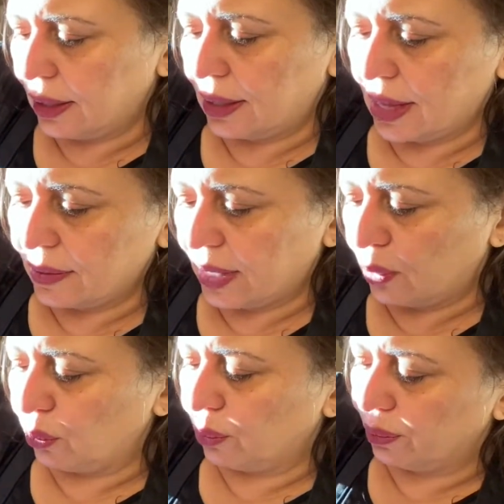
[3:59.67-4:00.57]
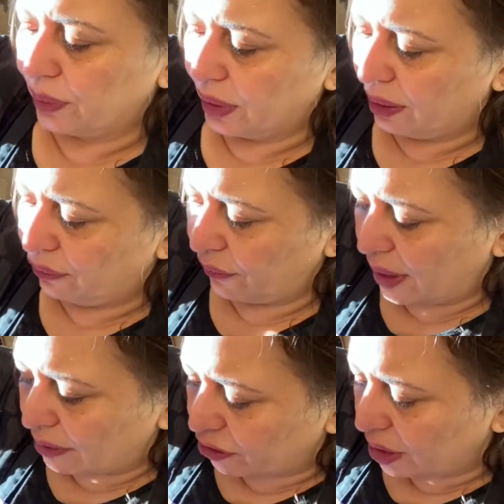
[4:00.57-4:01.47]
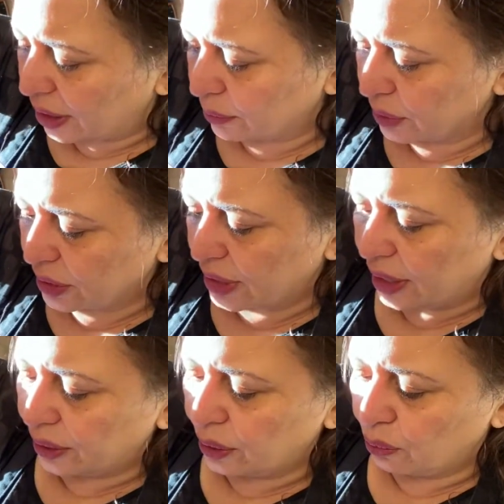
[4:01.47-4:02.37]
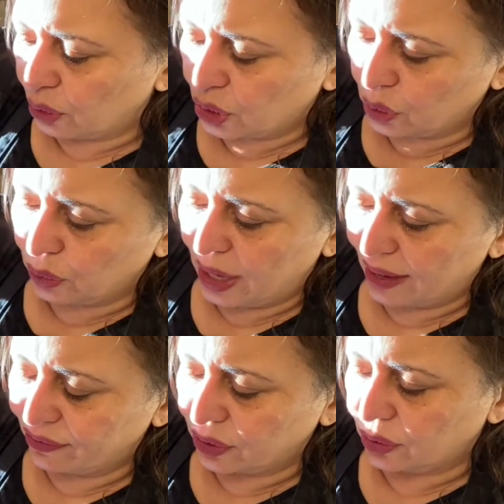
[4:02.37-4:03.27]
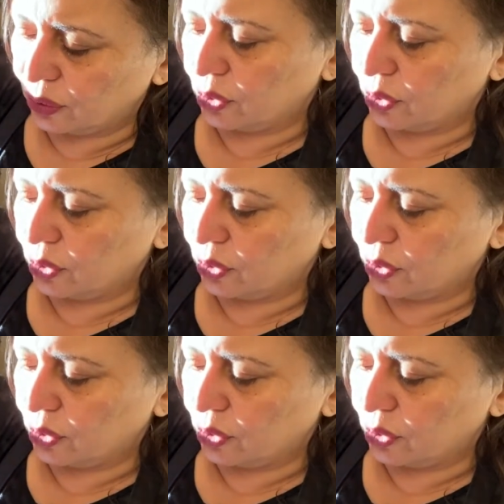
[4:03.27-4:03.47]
And then if ever, I will tell you what you would have to do to